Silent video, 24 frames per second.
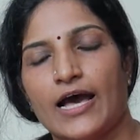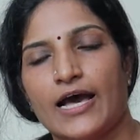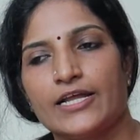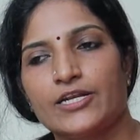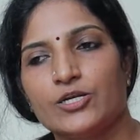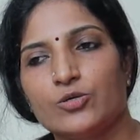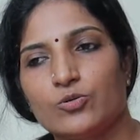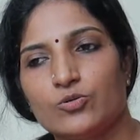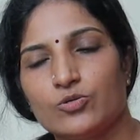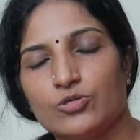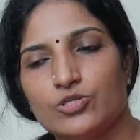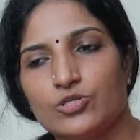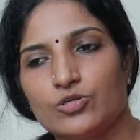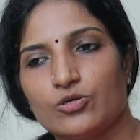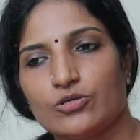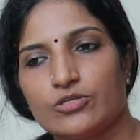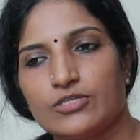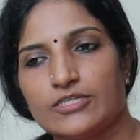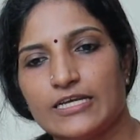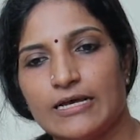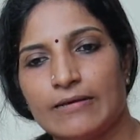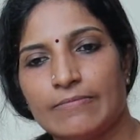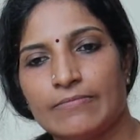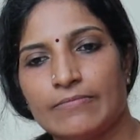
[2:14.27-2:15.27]
And also
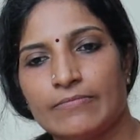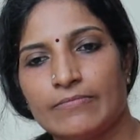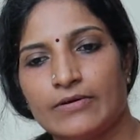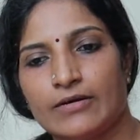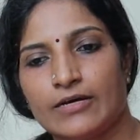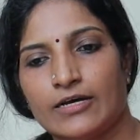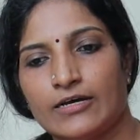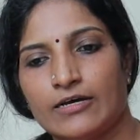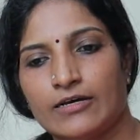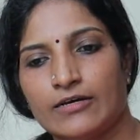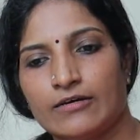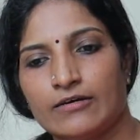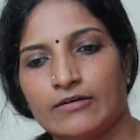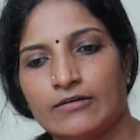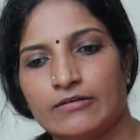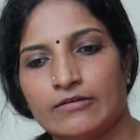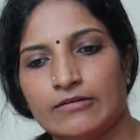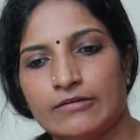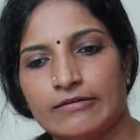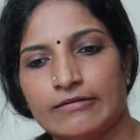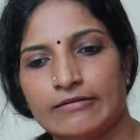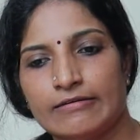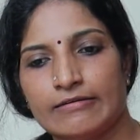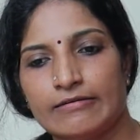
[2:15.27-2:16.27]
some
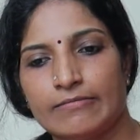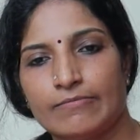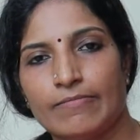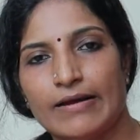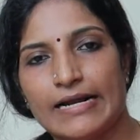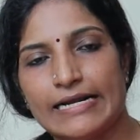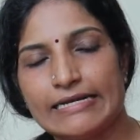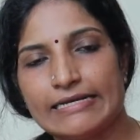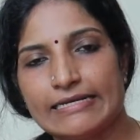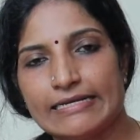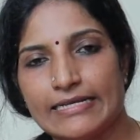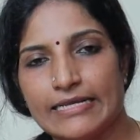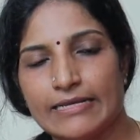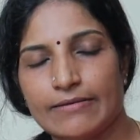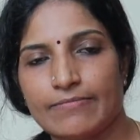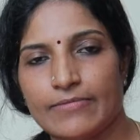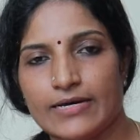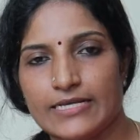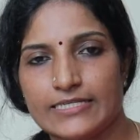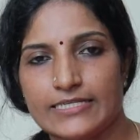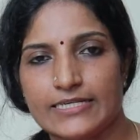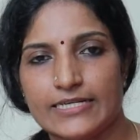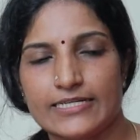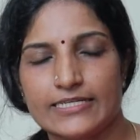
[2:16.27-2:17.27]
bulky
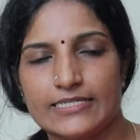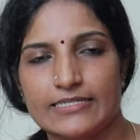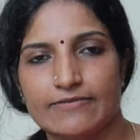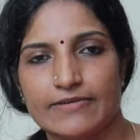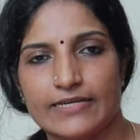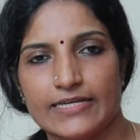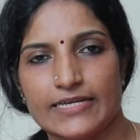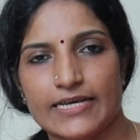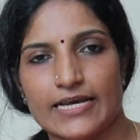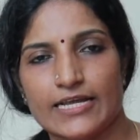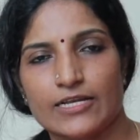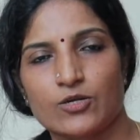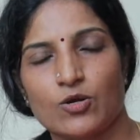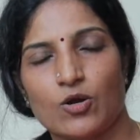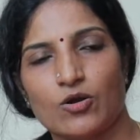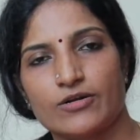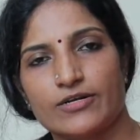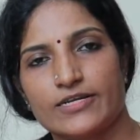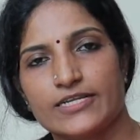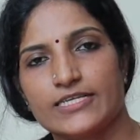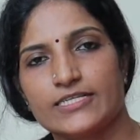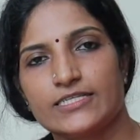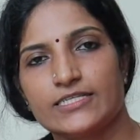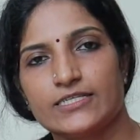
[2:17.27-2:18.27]
muscles we can
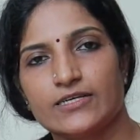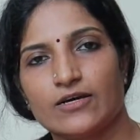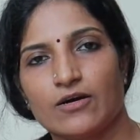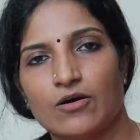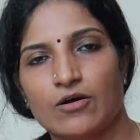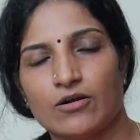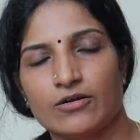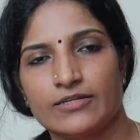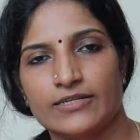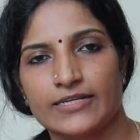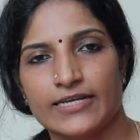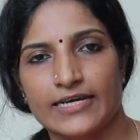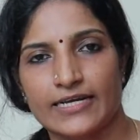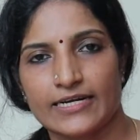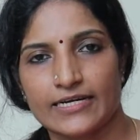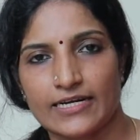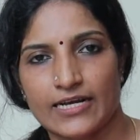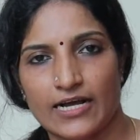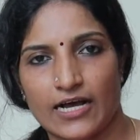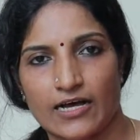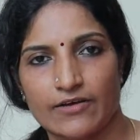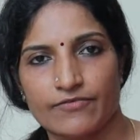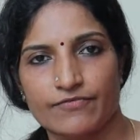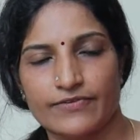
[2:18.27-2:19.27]
notice on their
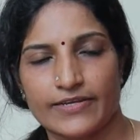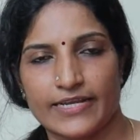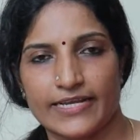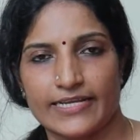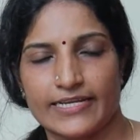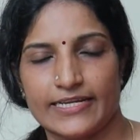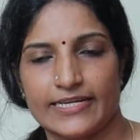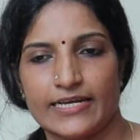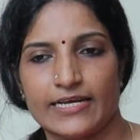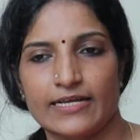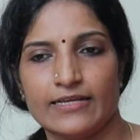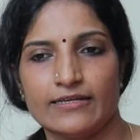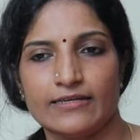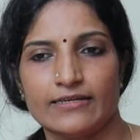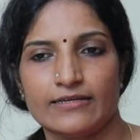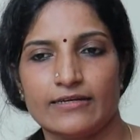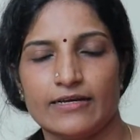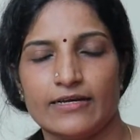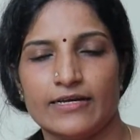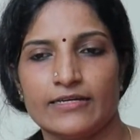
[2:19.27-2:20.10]
calf area,